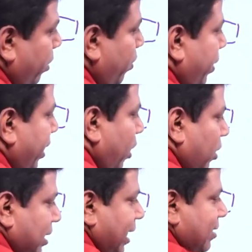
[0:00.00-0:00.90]
When it
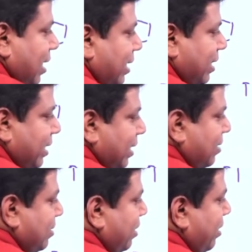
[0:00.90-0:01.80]
oscillates like
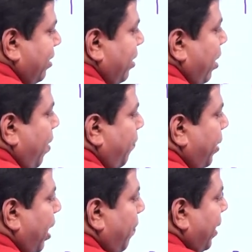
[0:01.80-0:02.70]
this,
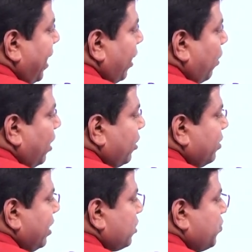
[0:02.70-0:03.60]
perpendicular to
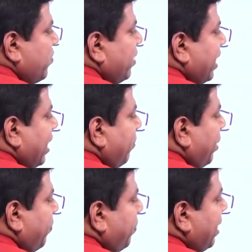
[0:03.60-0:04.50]
this, we will keep a
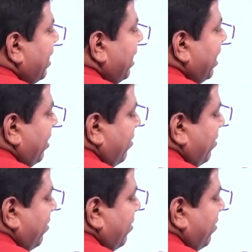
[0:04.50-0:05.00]
pin here,